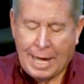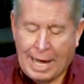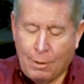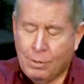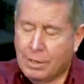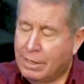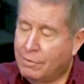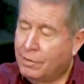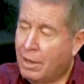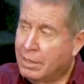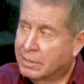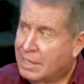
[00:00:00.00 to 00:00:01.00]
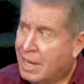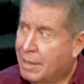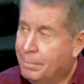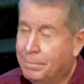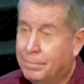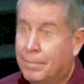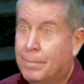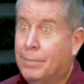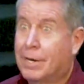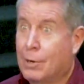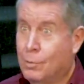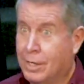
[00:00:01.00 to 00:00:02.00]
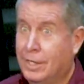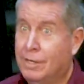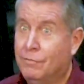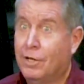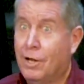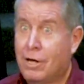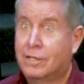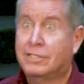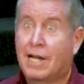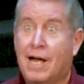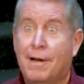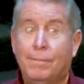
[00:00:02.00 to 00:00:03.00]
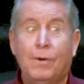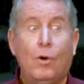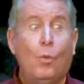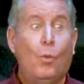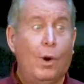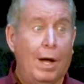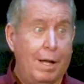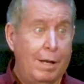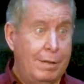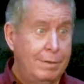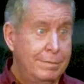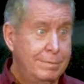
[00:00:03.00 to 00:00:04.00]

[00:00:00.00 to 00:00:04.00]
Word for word: I want to live a long time, but I want to live a long time well.